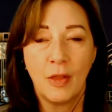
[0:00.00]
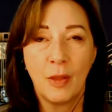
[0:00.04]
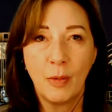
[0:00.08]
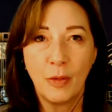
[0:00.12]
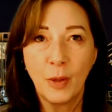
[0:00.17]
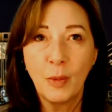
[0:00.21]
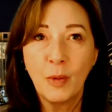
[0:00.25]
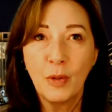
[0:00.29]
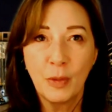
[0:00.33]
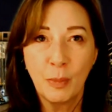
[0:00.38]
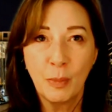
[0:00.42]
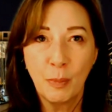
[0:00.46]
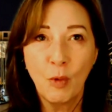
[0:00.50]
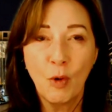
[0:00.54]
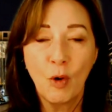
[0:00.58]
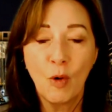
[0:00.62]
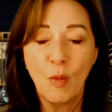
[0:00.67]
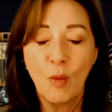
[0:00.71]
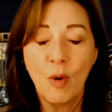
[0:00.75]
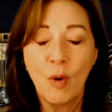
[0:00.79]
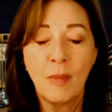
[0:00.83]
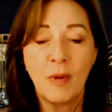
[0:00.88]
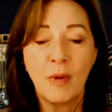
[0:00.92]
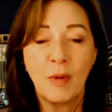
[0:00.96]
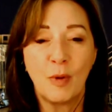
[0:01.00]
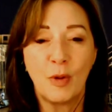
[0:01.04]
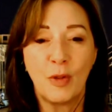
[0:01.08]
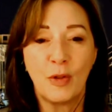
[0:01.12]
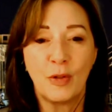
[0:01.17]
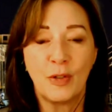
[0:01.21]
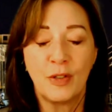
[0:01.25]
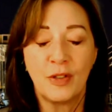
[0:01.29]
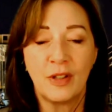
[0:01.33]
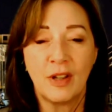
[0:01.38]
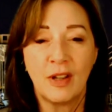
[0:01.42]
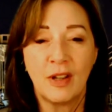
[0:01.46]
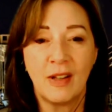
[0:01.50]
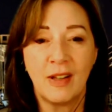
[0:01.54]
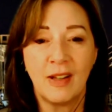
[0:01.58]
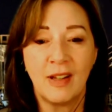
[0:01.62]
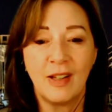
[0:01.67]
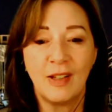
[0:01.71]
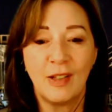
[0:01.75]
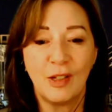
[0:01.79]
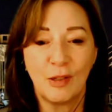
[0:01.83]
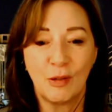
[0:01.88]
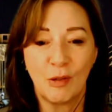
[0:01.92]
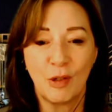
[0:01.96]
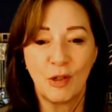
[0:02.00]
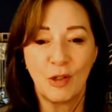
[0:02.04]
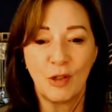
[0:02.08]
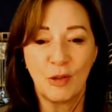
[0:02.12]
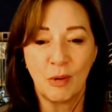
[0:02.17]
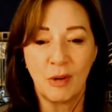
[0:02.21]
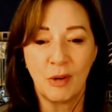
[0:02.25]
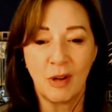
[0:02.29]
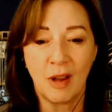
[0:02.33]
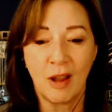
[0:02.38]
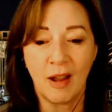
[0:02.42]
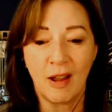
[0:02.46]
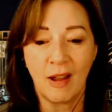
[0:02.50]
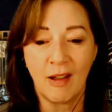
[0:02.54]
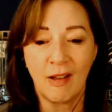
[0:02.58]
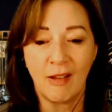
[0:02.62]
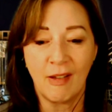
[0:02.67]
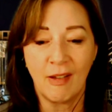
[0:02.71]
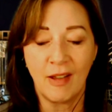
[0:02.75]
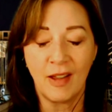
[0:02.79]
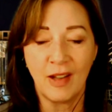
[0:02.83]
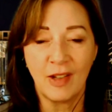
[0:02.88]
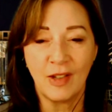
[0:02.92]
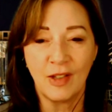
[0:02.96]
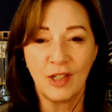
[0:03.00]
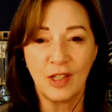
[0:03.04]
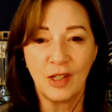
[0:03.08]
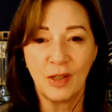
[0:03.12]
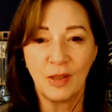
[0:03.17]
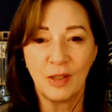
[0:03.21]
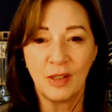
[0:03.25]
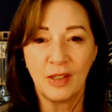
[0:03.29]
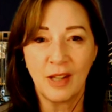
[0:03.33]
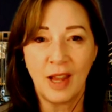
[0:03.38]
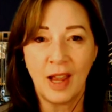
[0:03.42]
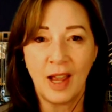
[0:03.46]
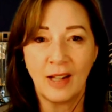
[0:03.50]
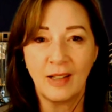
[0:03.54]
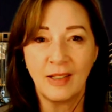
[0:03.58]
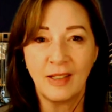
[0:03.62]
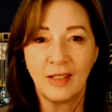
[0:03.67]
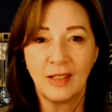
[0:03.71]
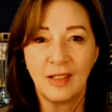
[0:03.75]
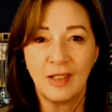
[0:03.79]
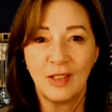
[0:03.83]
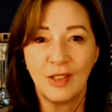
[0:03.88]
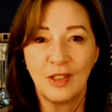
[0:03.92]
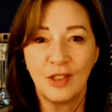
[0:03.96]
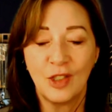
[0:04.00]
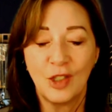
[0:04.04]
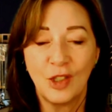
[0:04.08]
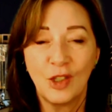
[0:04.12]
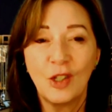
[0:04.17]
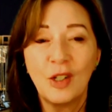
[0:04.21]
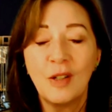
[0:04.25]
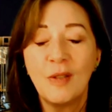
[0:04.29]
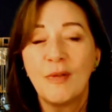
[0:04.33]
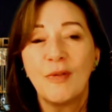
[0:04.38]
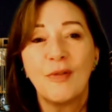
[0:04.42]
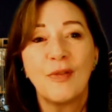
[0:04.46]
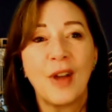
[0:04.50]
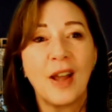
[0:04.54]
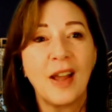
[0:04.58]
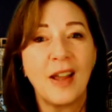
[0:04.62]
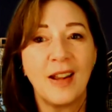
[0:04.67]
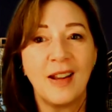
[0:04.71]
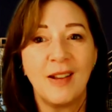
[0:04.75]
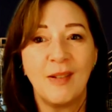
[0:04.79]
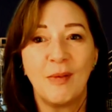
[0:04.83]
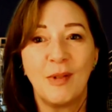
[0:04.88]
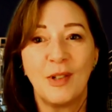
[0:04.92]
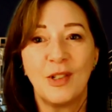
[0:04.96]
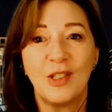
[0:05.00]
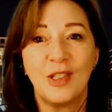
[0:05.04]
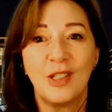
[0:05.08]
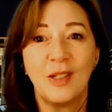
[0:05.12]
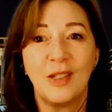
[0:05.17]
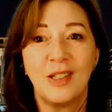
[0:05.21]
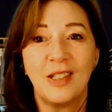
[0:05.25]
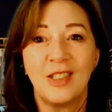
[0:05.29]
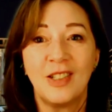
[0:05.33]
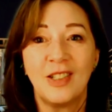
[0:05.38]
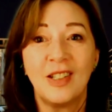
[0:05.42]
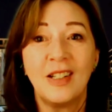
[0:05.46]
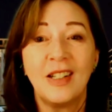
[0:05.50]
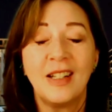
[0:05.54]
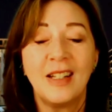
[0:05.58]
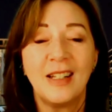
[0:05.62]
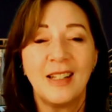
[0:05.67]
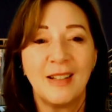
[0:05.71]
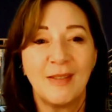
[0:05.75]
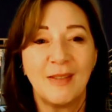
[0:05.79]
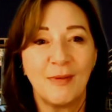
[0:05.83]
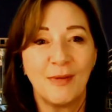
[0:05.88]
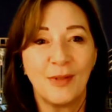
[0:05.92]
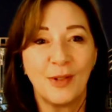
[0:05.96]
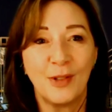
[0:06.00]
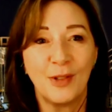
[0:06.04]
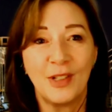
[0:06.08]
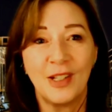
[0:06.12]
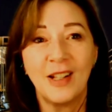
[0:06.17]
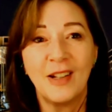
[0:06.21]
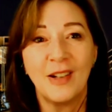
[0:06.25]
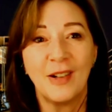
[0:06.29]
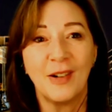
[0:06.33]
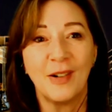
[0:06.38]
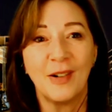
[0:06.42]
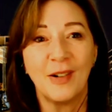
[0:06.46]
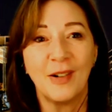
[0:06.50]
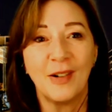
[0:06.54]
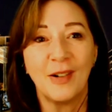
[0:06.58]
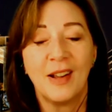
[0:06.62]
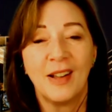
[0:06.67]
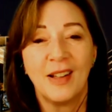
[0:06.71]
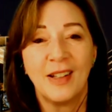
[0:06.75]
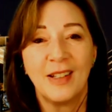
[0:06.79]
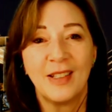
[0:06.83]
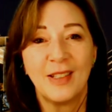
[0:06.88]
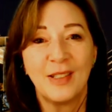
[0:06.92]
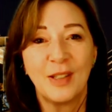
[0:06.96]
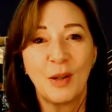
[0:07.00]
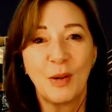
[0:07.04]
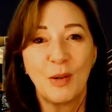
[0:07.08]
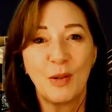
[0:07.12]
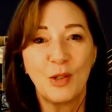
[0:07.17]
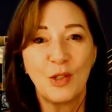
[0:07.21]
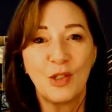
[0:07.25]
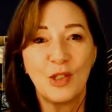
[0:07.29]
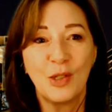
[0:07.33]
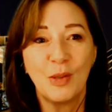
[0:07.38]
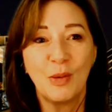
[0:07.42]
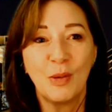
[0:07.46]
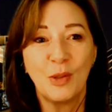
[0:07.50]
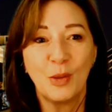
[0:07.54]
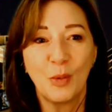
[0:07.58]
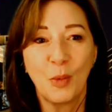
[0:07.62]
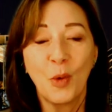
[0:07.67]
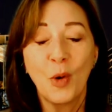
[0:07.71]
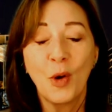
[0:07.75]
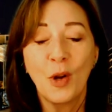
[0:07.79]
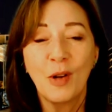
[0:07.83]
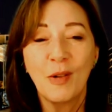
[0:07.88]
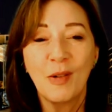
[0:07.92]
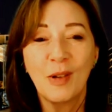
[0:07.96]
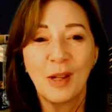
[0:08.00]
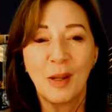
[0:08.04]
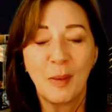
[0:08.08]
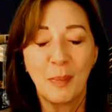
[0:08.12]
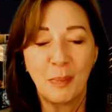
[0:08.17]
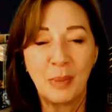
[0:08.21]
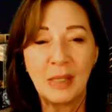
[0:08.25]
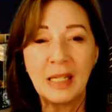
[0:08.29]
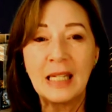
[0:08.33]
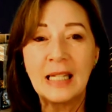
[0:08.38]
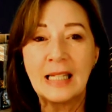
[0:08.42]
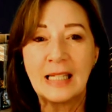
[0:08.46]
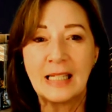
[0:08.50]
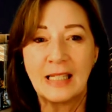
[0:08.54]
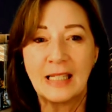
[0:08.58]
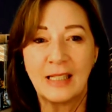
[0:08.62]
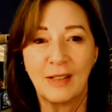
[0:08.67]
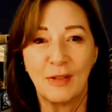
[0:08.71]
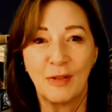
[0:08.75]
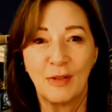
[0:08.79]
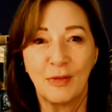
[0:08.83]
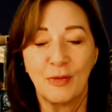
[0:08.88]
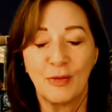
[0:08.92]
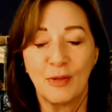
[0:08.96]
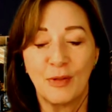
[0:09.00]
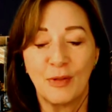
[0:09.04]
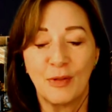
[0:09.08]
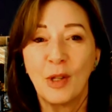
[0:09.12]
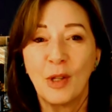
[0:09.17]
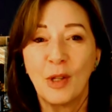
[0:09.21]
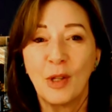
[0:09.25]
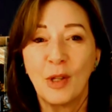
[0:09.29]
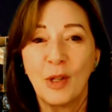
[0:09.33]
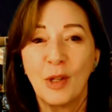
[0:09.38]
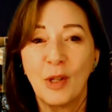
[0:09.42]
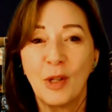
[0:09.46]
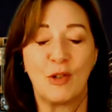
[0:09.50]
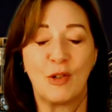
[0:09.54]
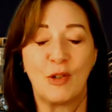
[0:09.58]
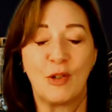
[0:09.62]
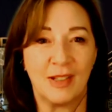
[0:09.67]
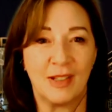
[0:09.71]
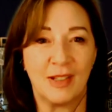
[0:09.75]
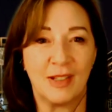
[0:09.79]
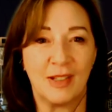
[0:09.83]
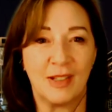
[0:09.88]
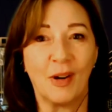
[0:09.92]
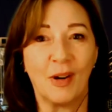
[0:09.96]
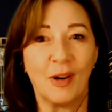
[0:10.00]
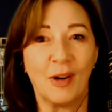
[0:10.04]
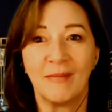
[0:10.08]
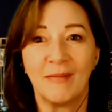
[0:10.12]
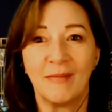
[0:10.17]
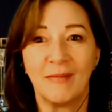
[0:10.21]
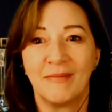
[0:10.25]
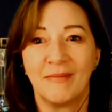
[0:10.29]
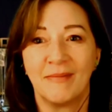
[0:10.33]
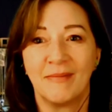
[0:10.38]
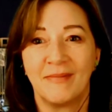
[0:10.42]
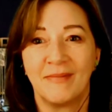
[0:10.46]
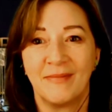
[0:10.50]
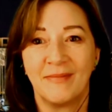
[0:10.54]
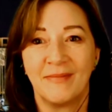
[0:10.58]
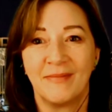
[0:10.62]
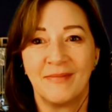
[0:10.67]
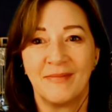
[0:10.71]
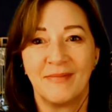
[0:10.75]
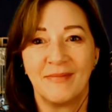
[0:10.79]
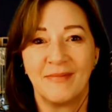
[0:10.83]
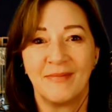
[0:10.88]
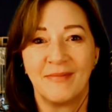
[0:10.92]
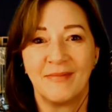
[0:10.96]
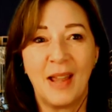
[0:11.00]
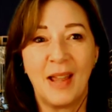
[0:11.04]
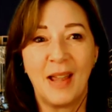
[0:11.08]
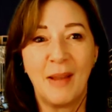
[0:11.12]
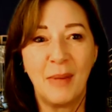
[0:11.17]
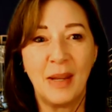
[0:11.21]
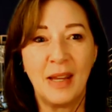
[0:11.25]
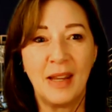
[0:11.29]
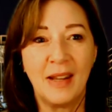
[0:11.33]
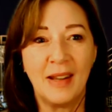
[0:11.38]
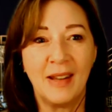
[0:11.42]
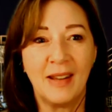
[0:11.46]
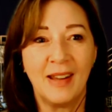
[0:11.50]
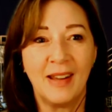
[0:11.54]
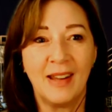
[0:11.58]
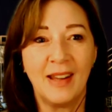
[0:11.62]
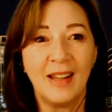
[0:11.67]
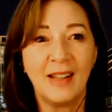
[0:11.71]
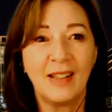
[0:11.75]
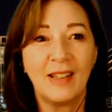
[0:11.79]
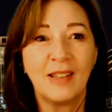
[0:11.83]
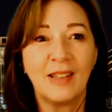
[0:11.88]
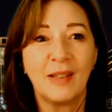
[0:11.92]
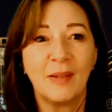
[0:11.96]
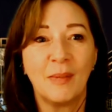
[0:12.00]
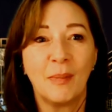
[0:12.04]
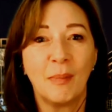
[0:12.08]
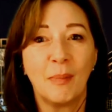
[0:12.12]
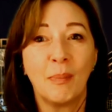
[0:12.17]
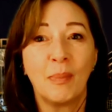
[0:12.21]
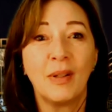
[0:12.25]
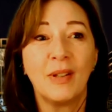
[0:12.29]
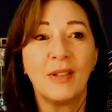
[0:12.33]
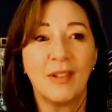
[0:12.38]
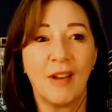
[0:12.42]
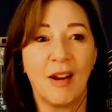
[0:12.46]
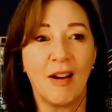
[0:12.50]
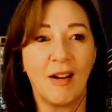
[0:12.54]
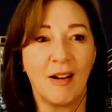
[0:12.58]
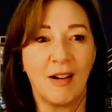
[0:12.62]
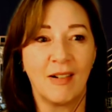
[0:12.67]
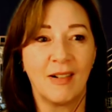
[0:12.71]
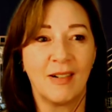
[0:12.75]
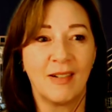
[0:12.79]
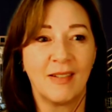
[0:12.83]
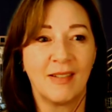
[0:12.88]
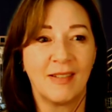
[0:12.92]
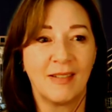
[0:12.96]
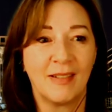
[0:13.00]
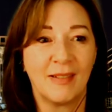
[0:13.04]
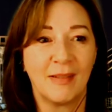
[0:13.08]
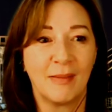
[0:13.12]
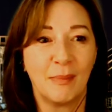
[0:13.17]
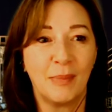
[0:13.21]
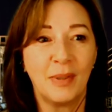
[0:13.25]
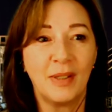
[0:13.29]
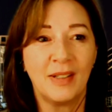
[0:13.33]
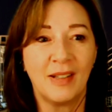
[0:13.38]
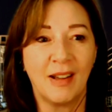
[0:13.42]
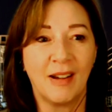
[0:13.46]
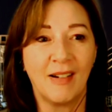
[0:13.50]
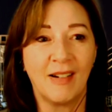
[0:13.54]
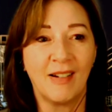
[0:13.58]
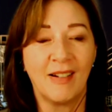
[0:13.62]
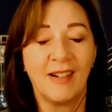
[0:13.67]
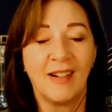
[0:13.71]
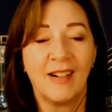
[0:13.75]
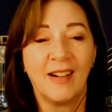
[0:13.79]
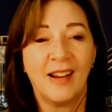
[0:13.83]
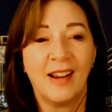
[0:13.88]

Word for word: there was a poor woman with her son in the grocery aisle and she had to, she couldn't find what she, she needed for dinner. So she was ordering a pizza from the grocery store. I mean, it's bizarre, bizarre.